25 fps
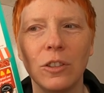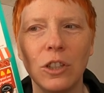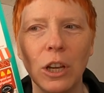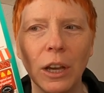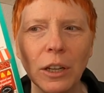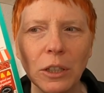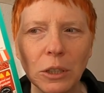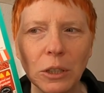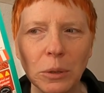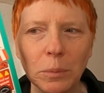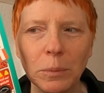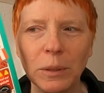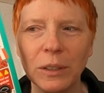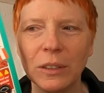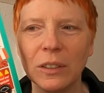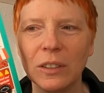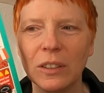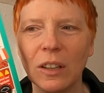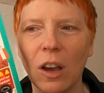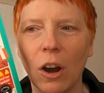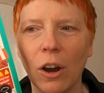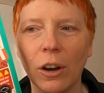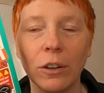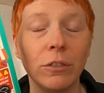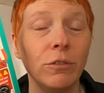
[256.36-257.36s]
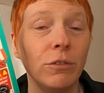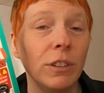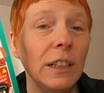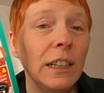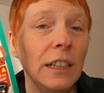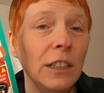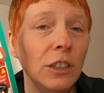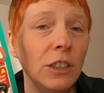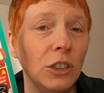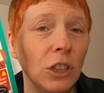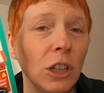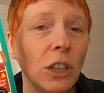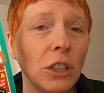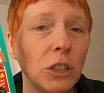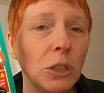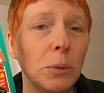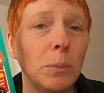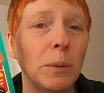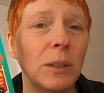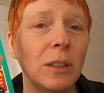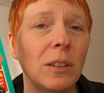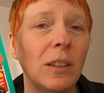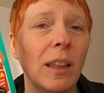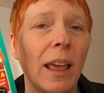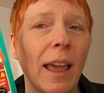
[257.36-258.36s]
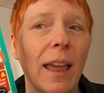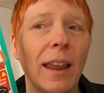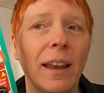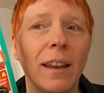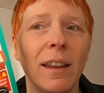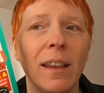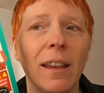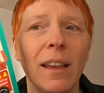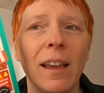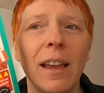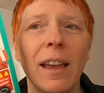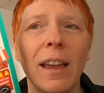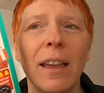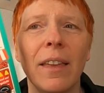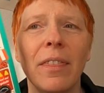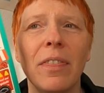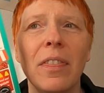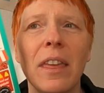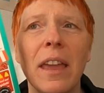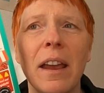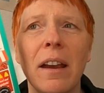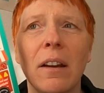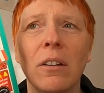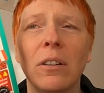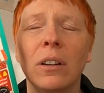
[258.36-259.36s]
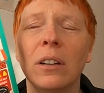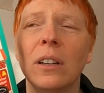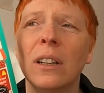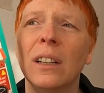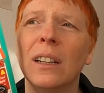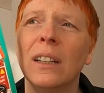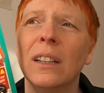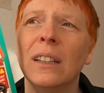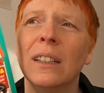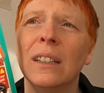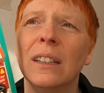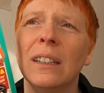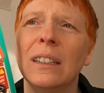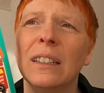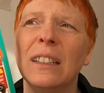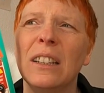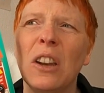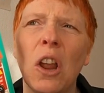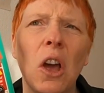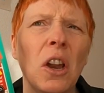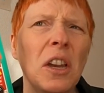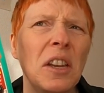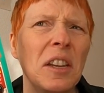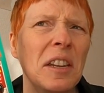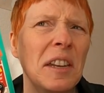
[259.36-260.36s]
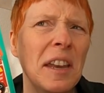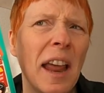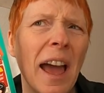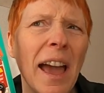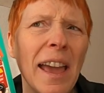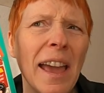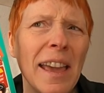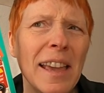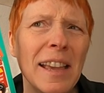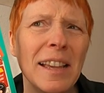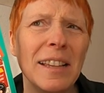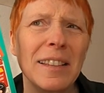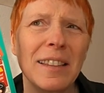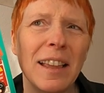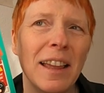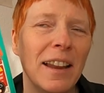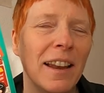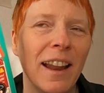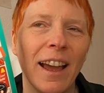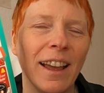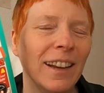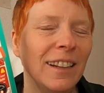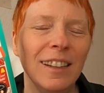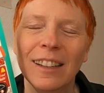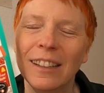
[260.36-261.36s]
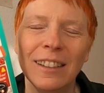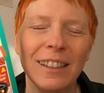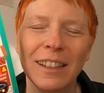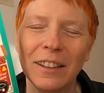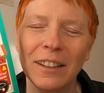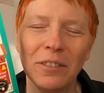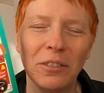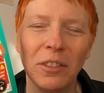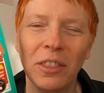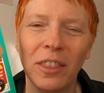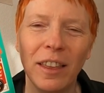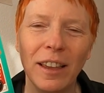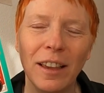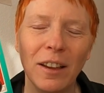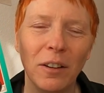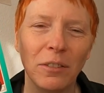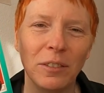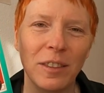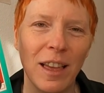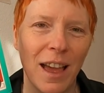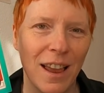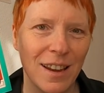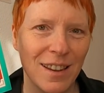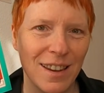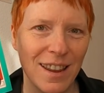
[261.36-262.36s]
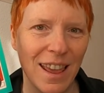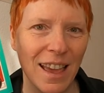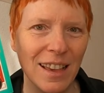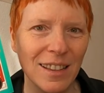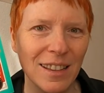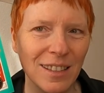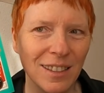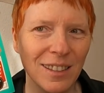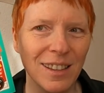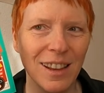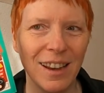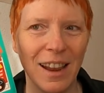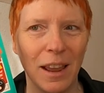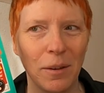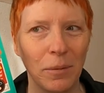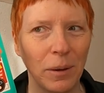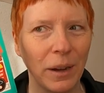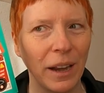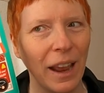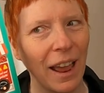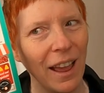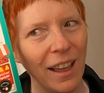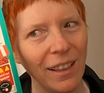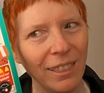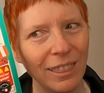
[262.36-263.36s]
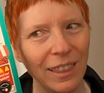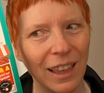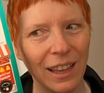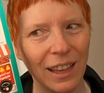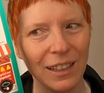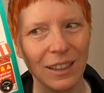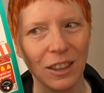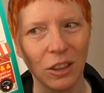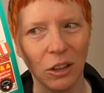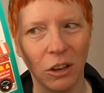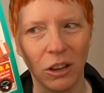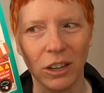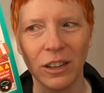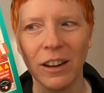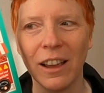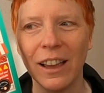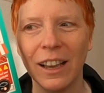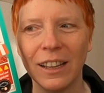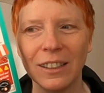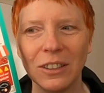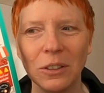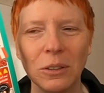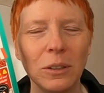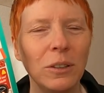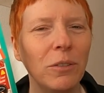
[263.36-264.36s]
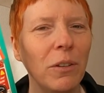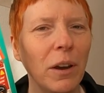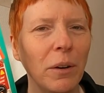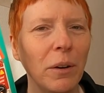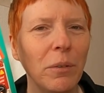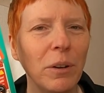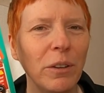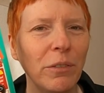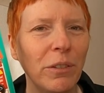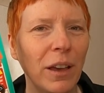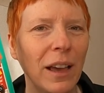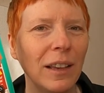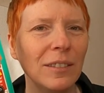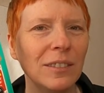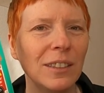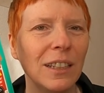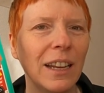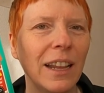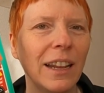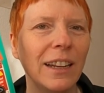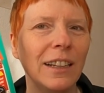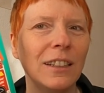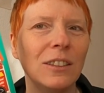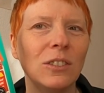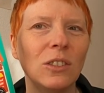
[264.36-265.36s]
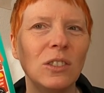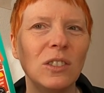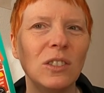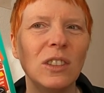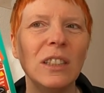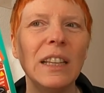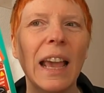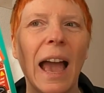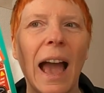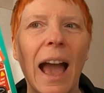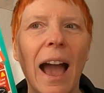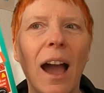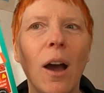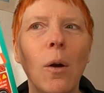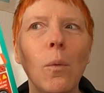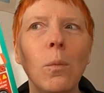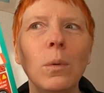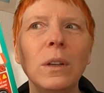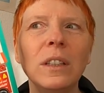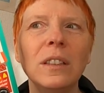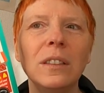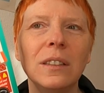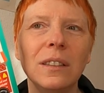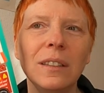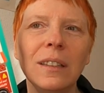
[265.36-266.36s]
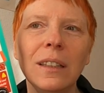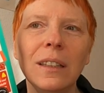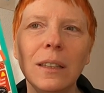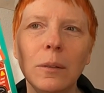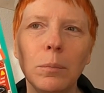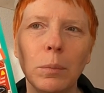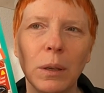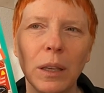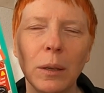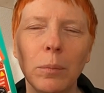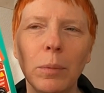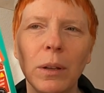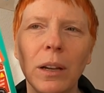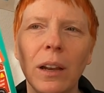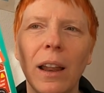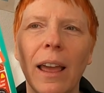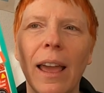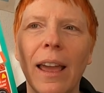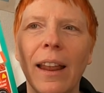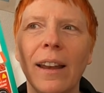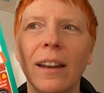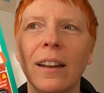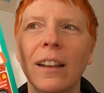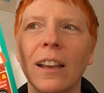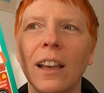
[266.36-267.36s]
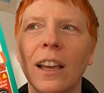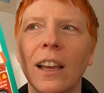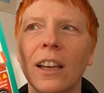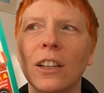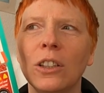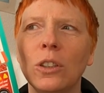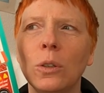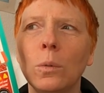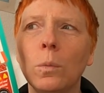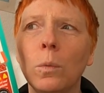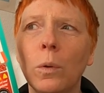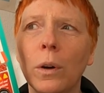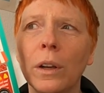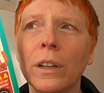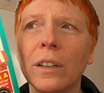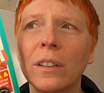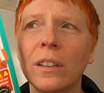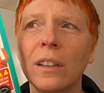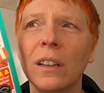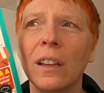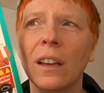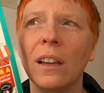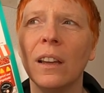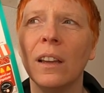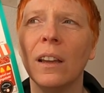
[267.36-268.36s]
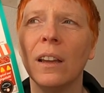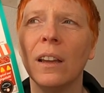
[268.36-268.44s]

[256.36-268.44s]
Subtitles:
judgments are really judgments, and they're not nice. And I didn't even think of that yesterday when I had that thought. So it's very fascinating to see how we see people and to what